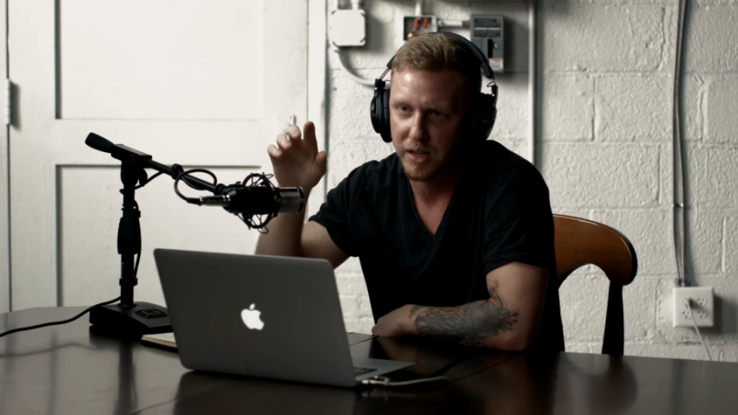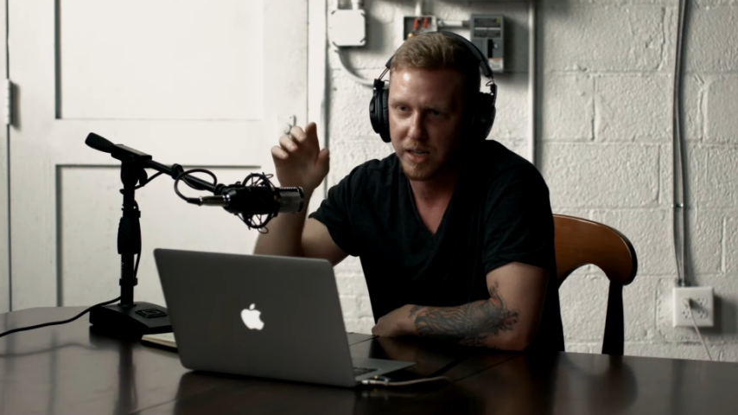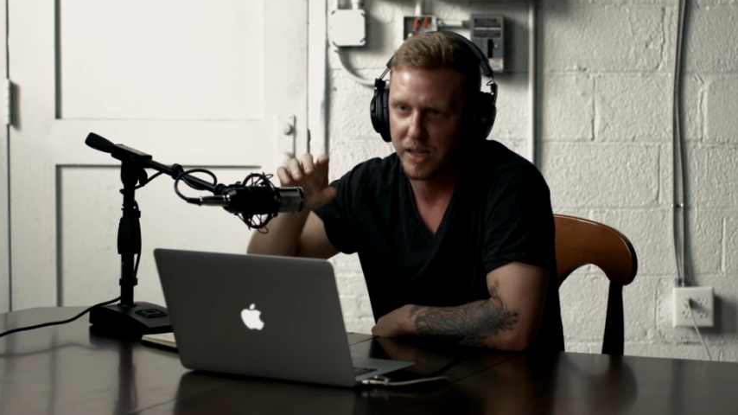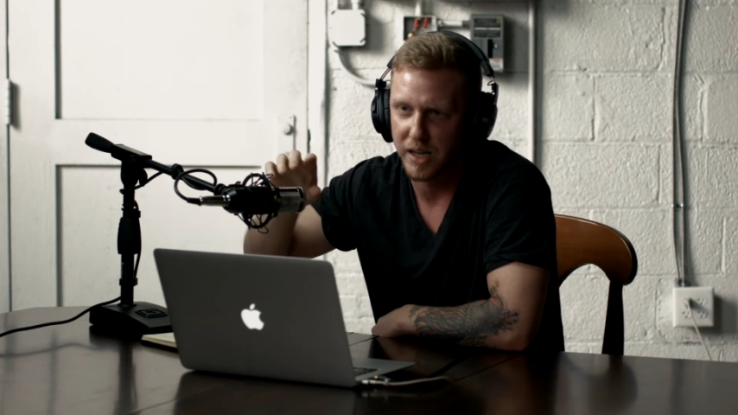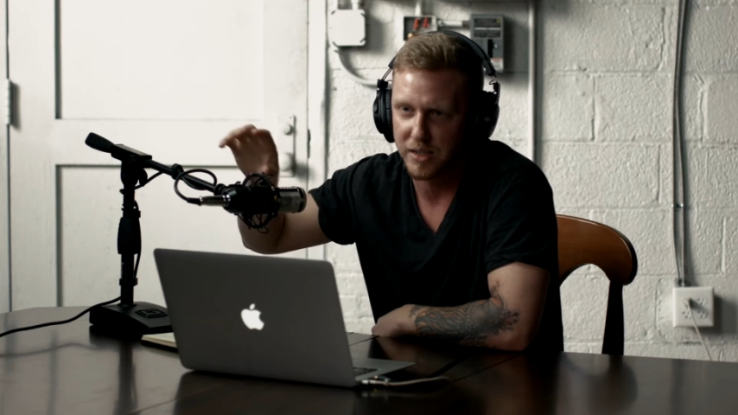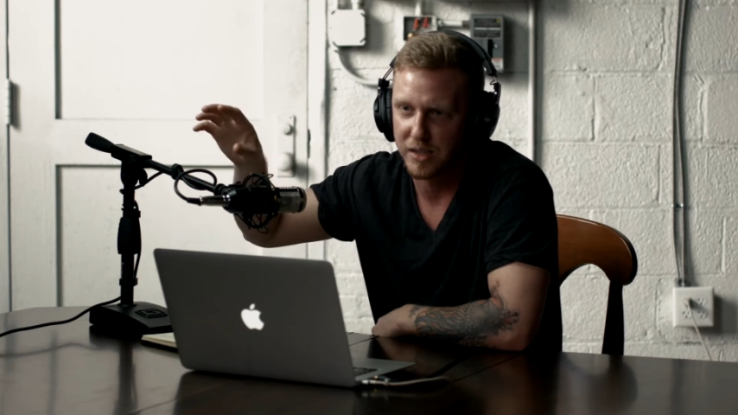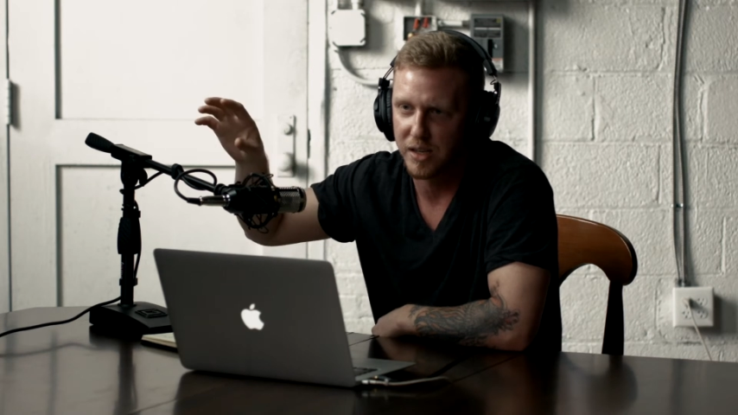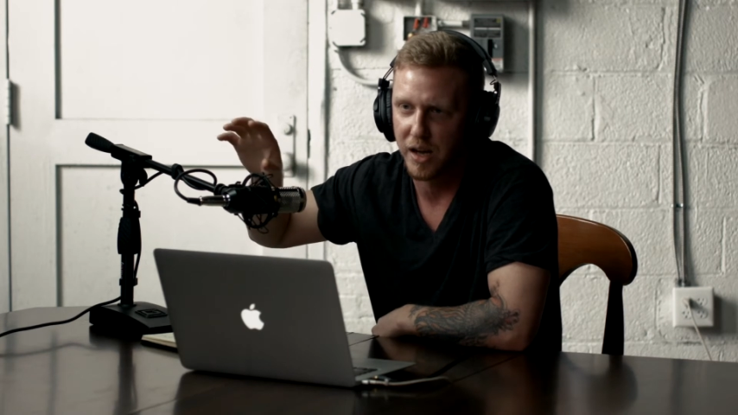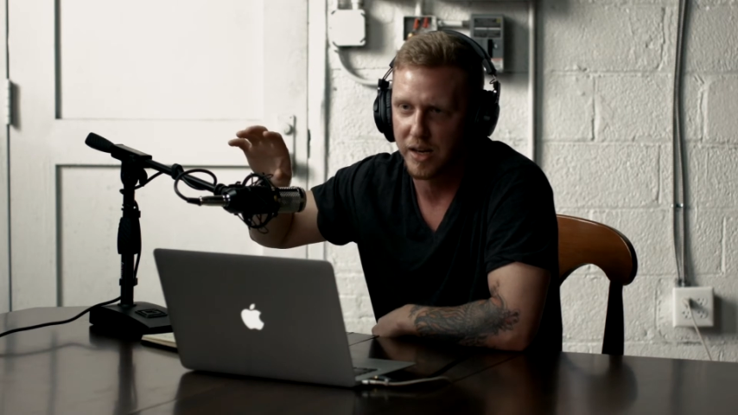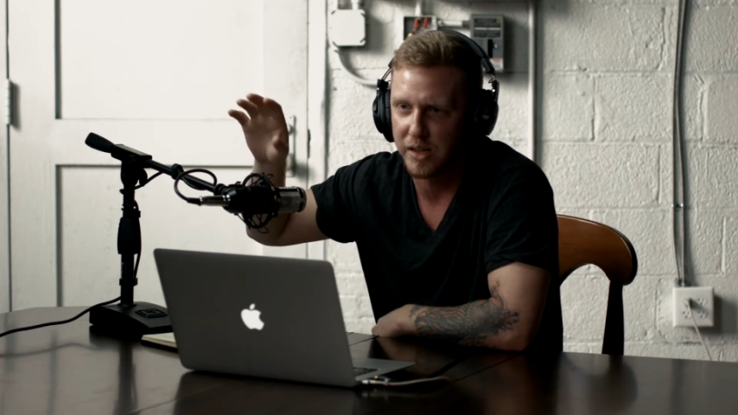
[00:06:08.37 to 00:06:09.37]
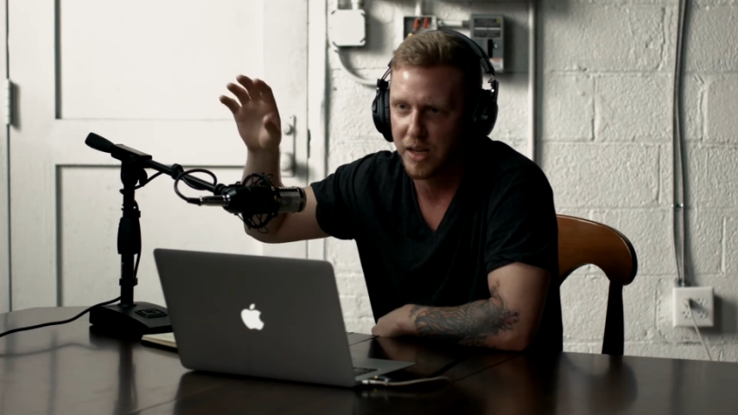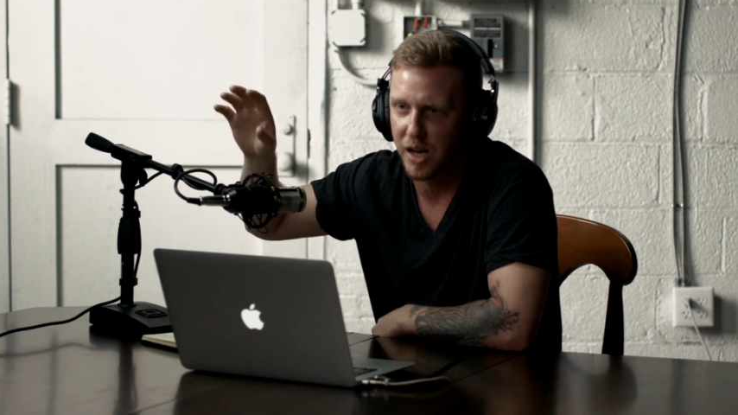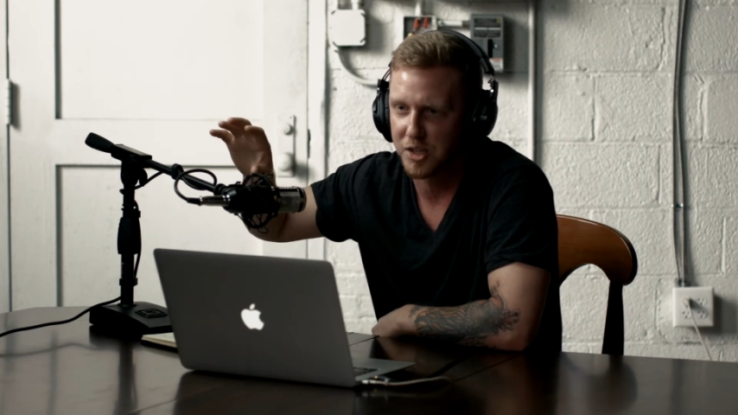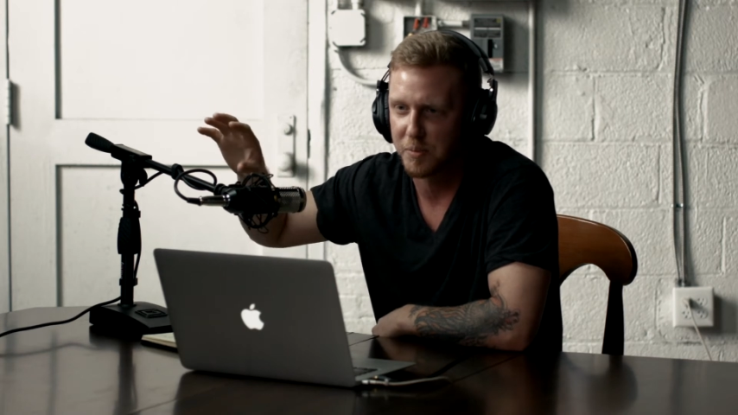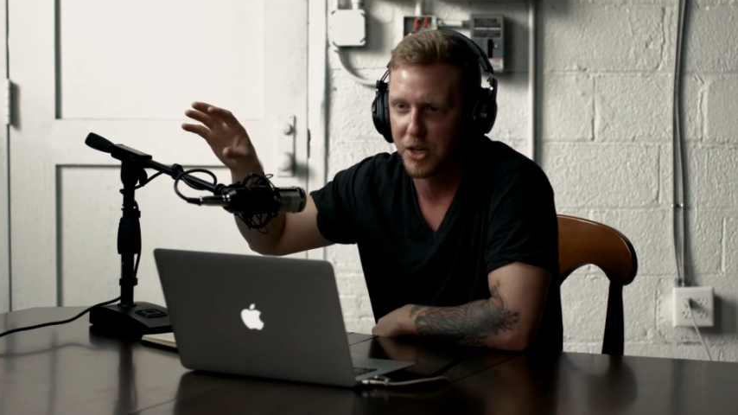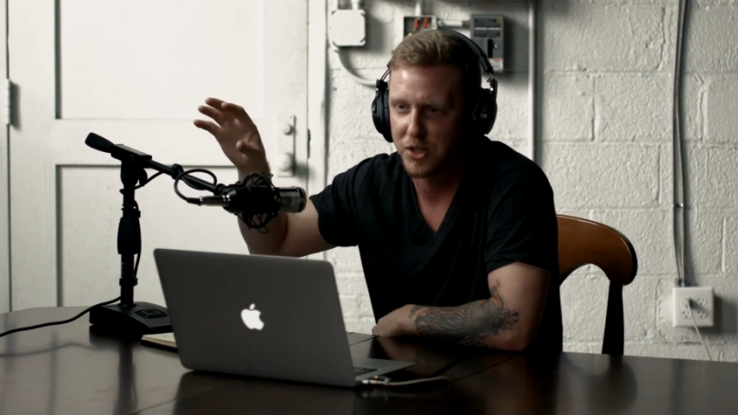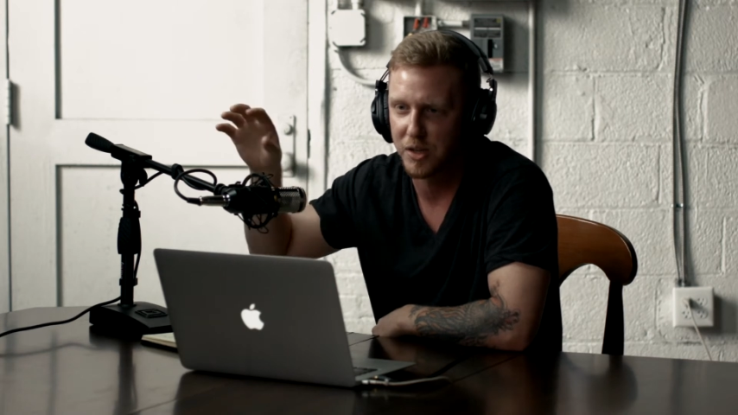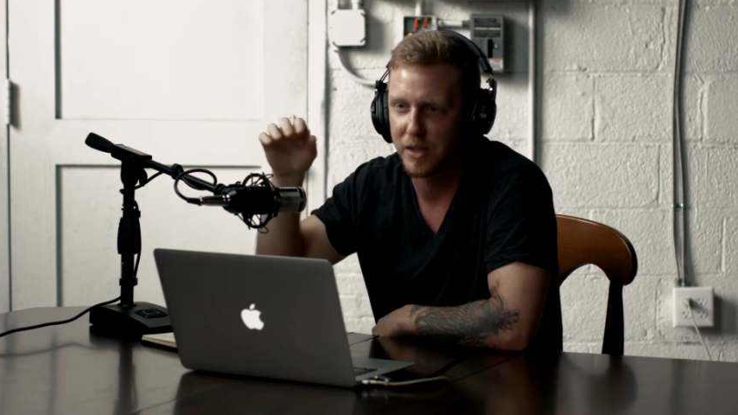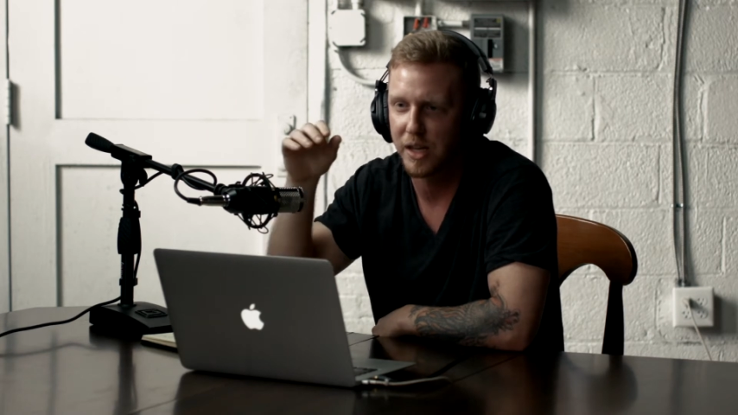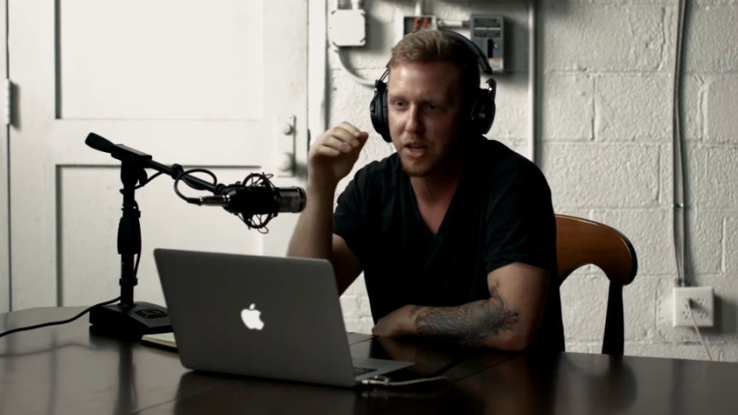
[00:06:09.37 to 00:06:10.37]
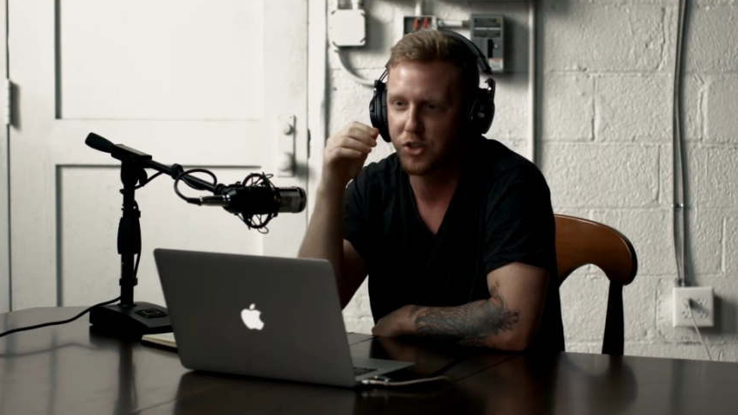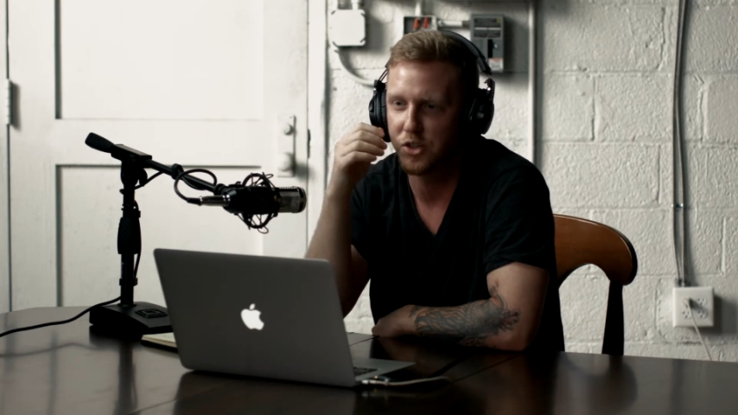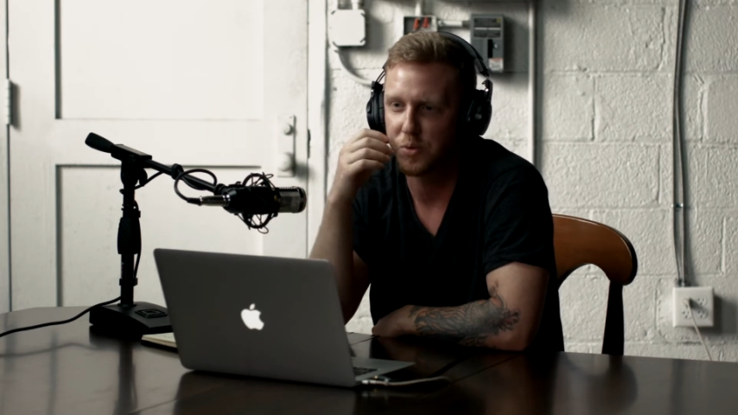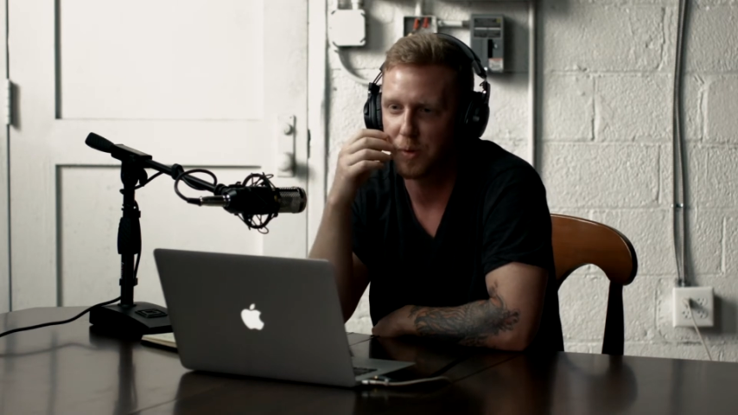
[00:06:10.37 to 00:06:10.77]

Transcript: in the eschaton, in the consummation of the ages,